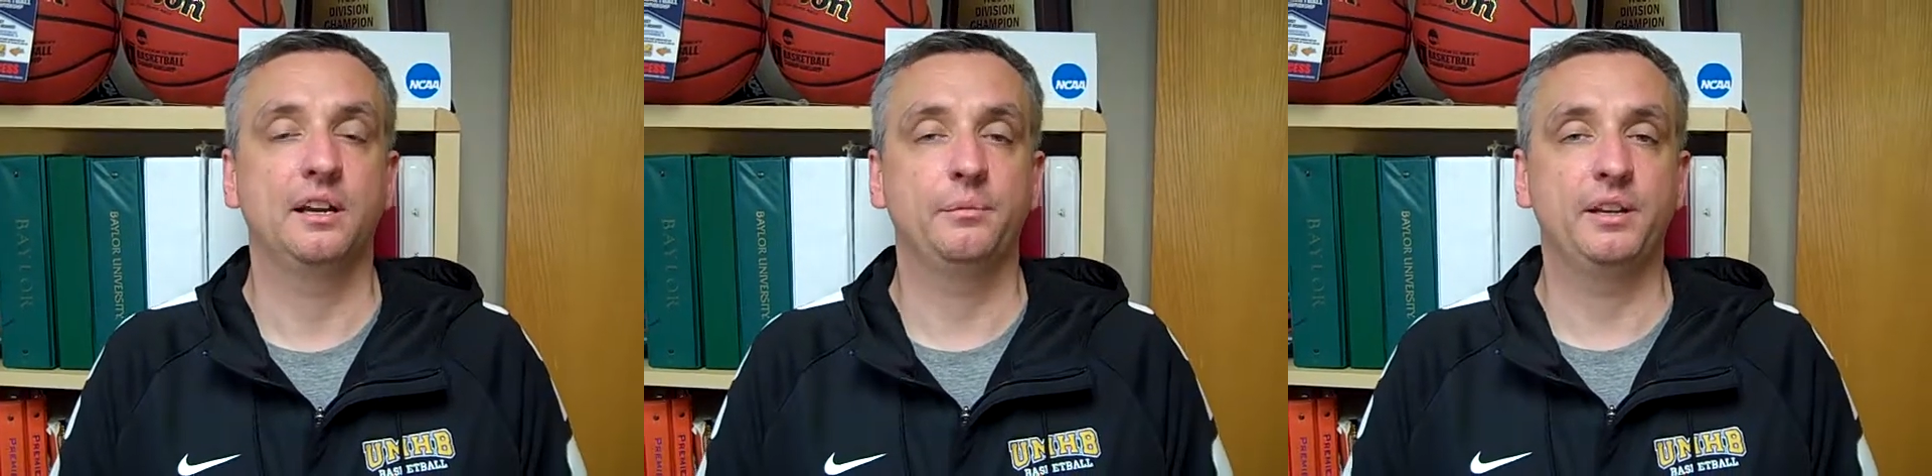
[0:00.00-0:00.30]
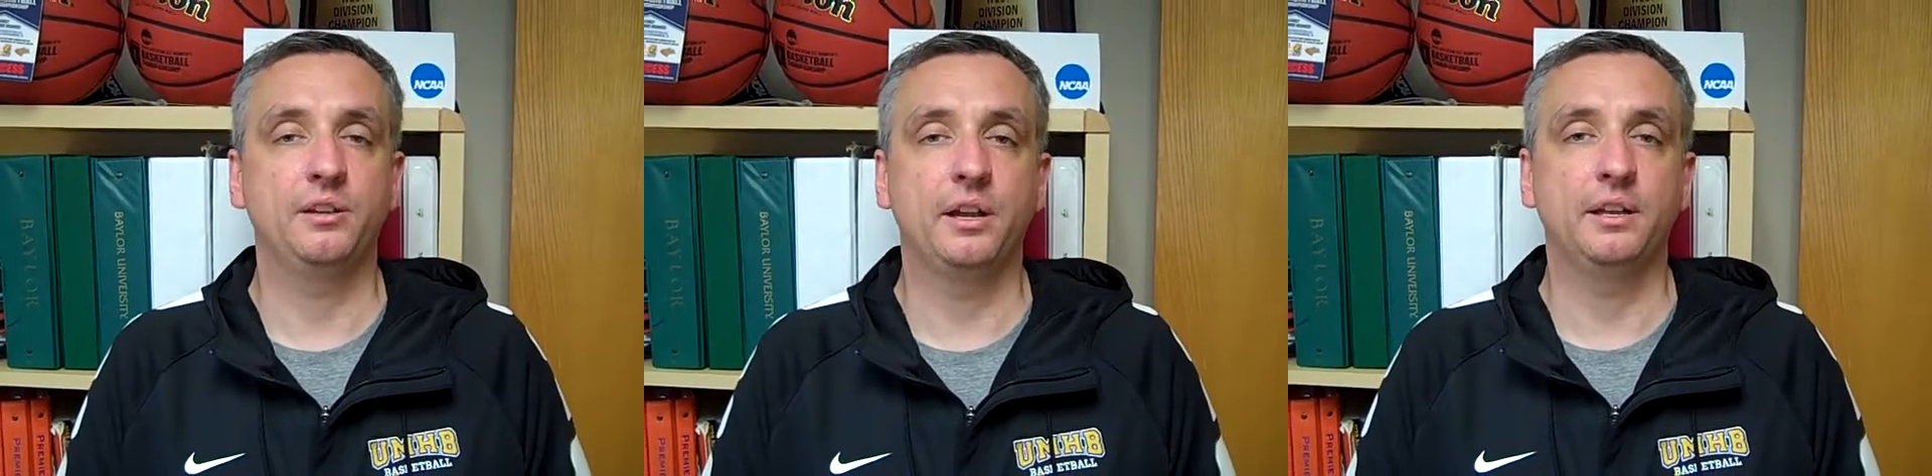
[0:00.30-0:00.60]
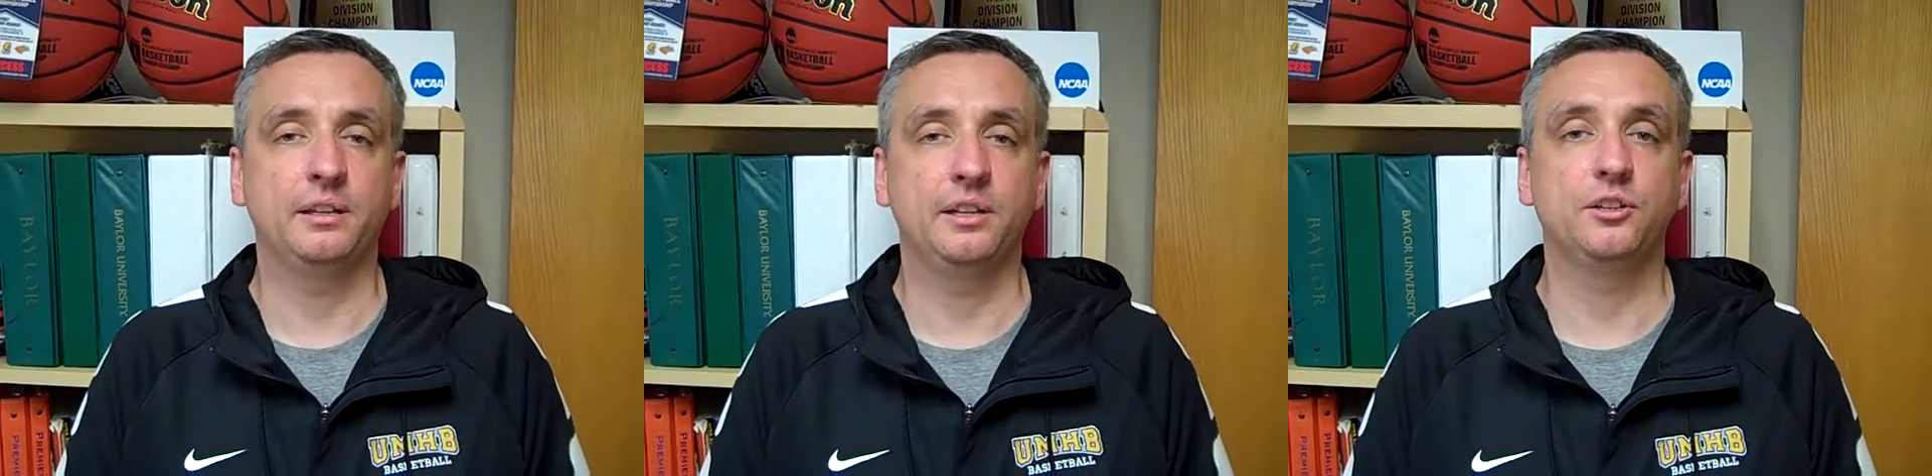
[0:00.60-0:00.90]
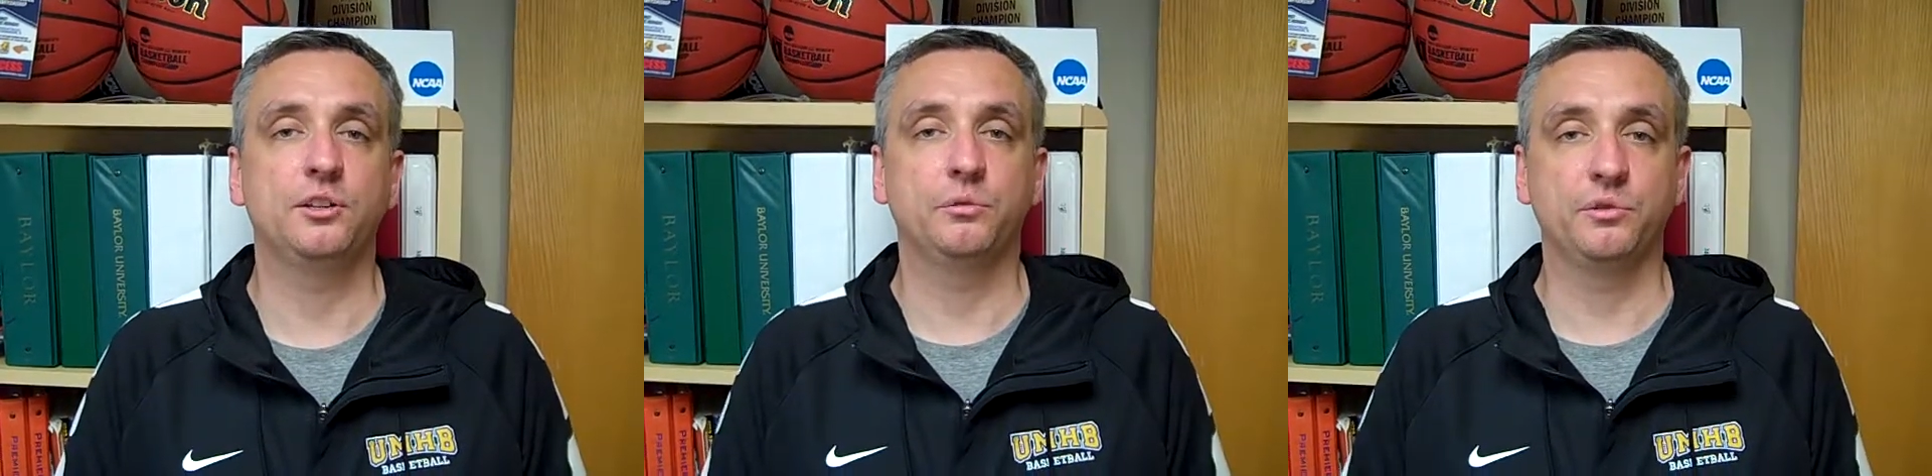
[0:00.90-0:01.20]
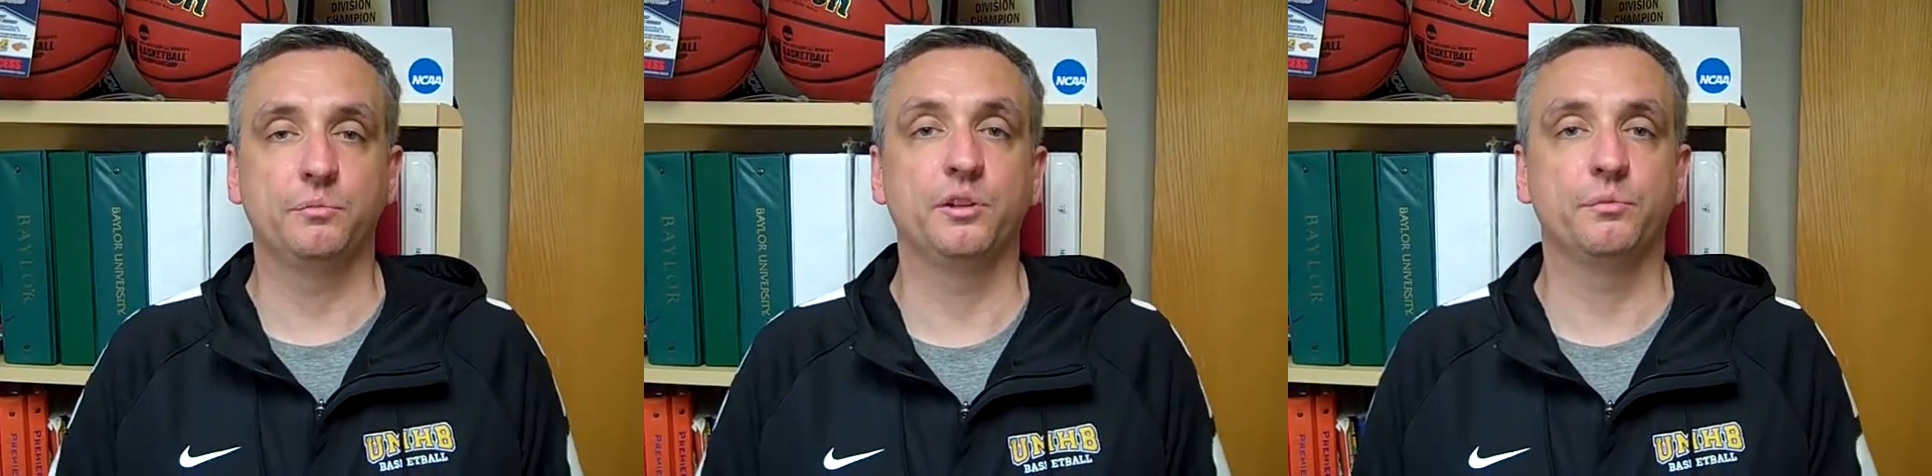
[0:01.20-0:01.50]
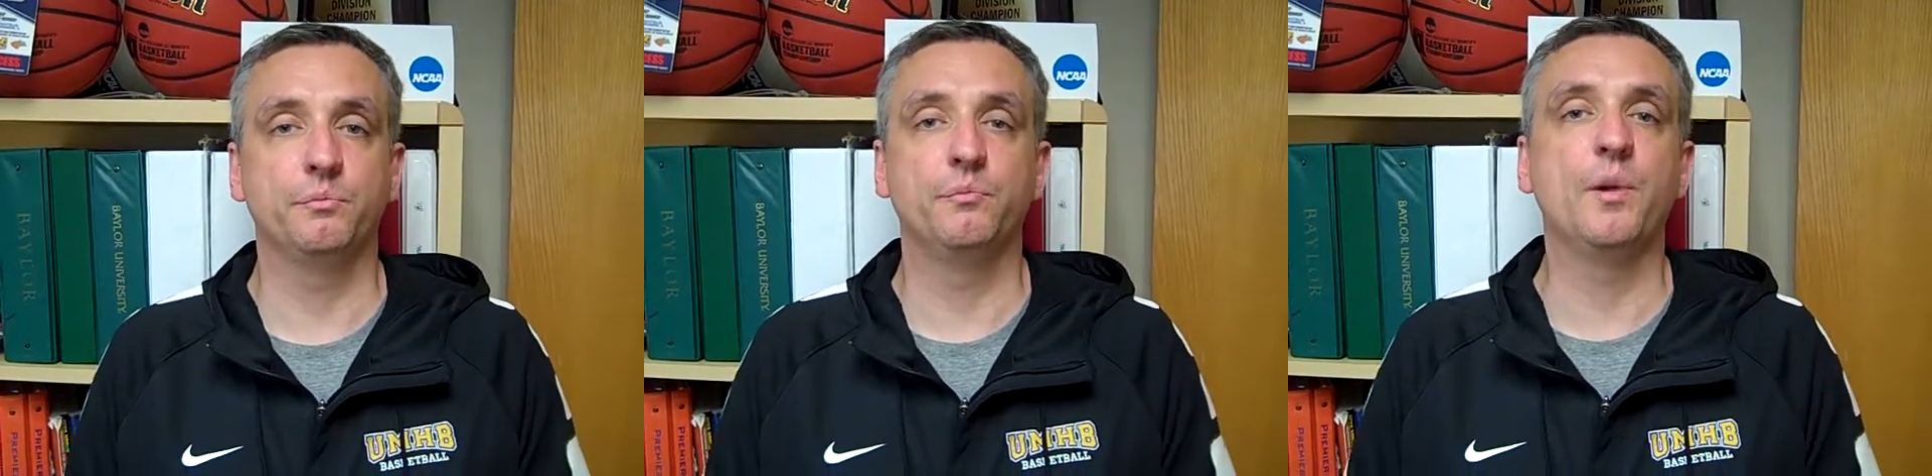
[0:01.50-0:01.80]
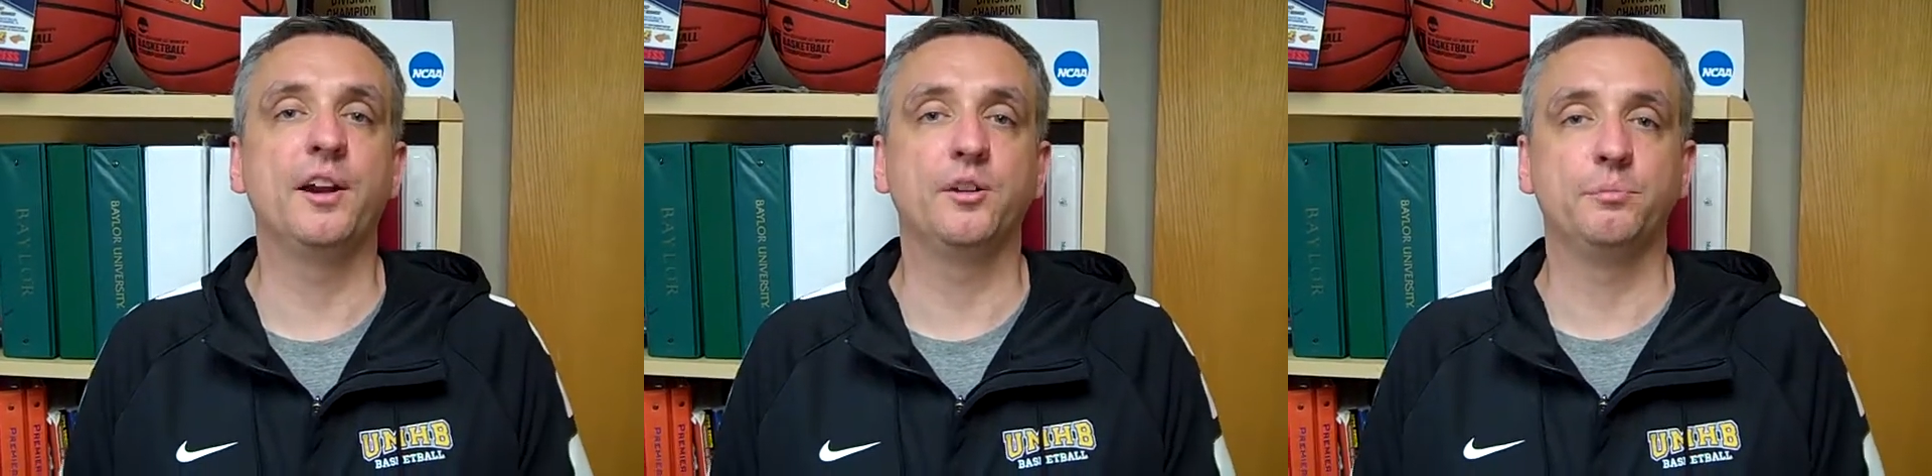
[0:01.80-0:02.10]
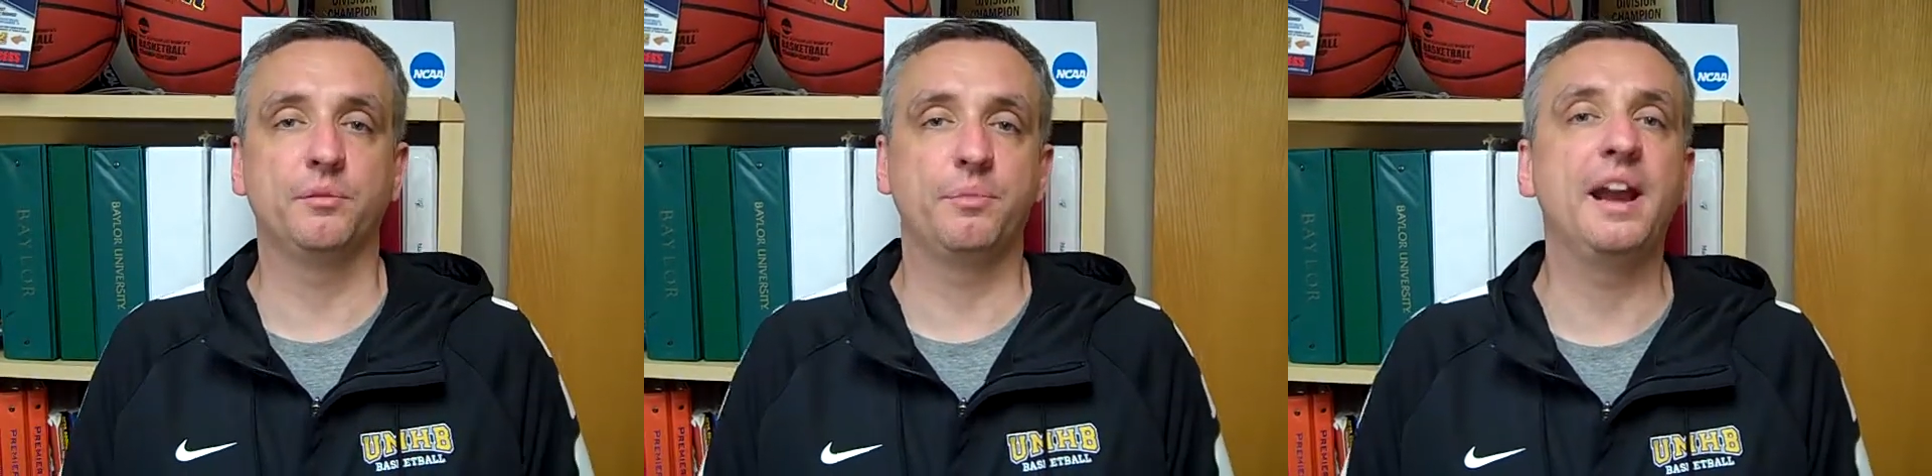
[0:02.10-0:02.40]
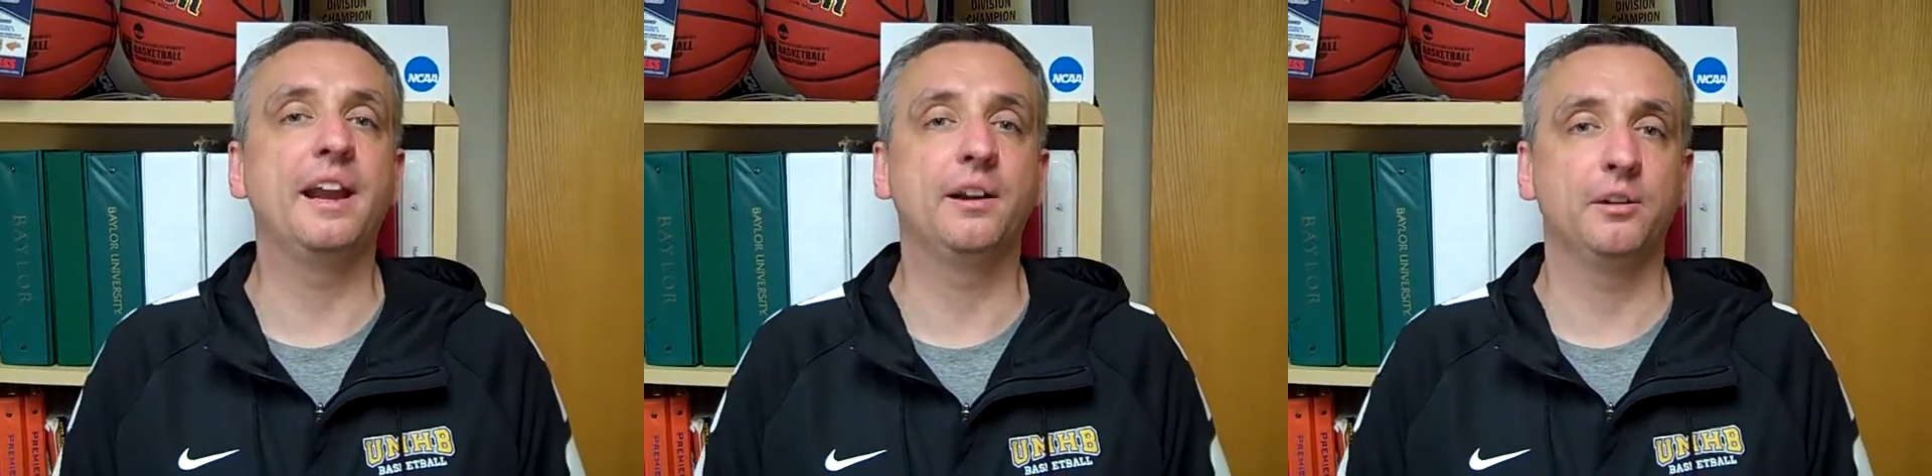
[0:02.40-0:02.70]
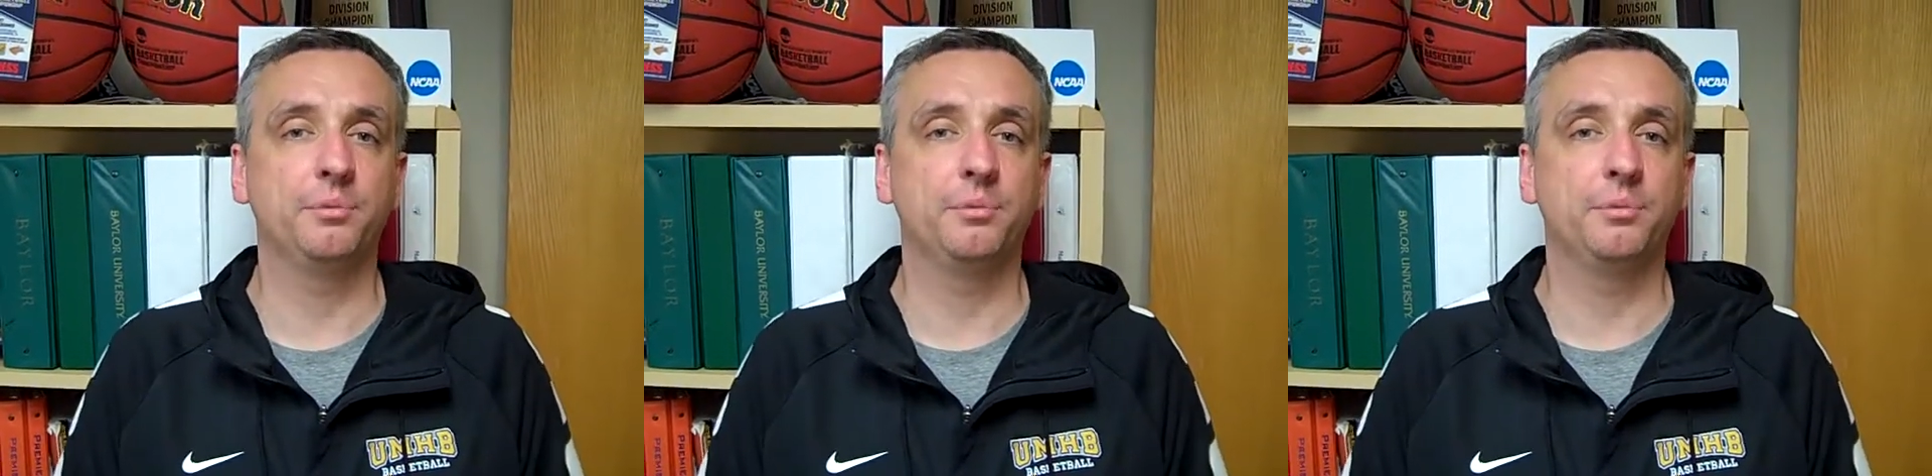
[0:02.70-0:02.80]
and this year was much better prepared,